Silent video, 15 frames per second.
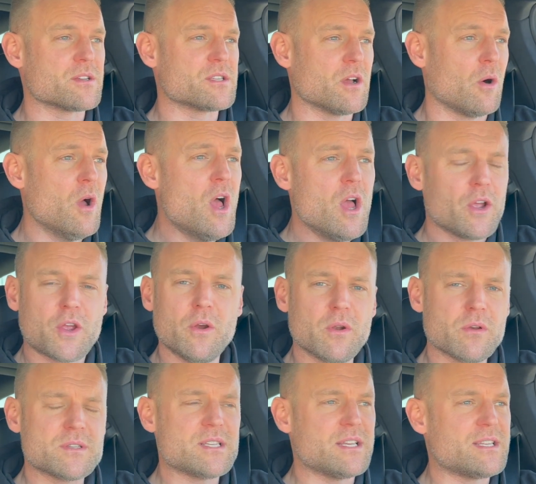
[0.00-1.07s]
So
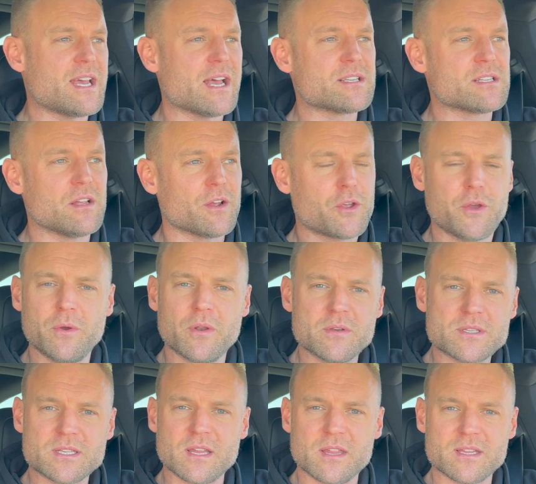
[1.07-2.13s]
kudos to Tesla,
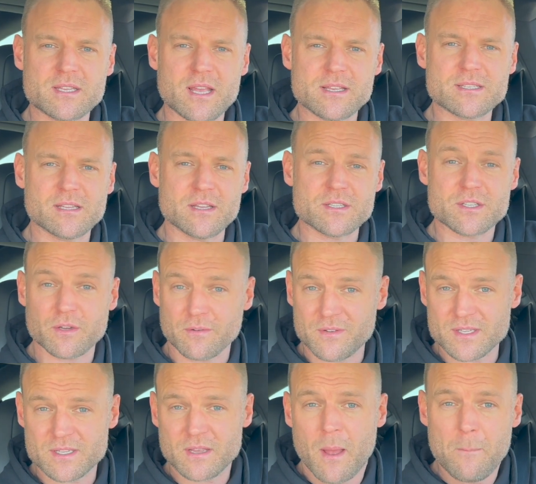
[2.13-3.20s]
kudos to the Tesla
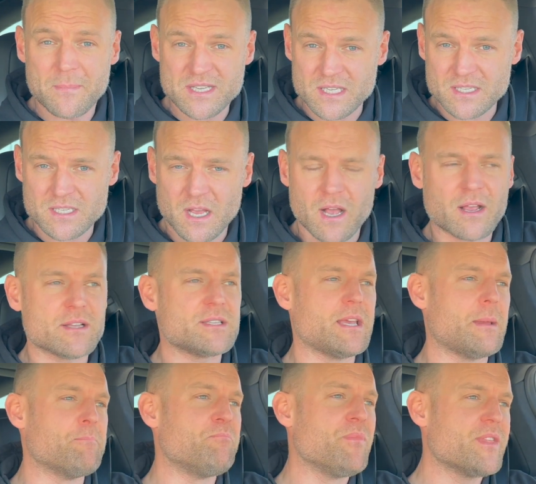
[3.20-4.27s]
Service Mississauga
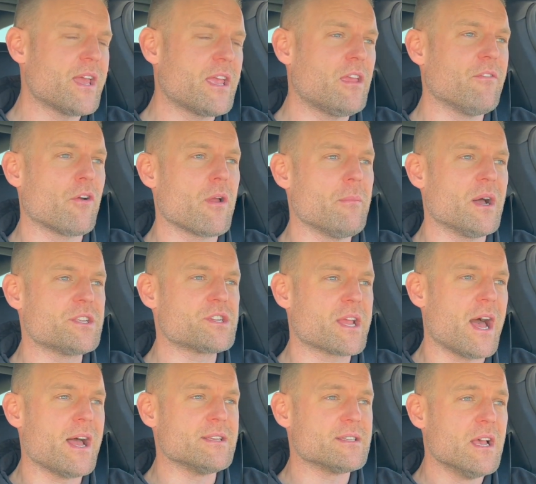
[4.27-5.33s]
team. Thank you very much,
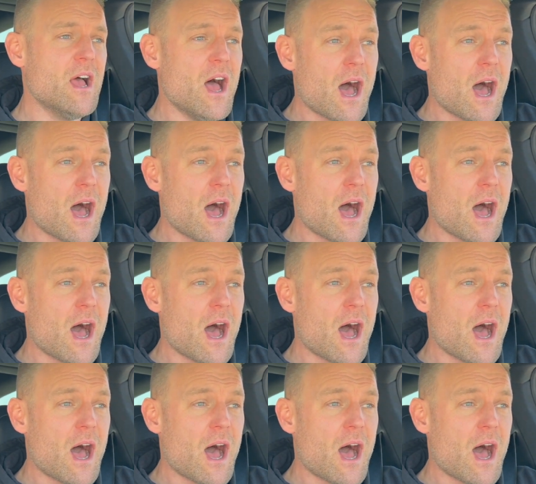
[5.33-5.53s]
guys.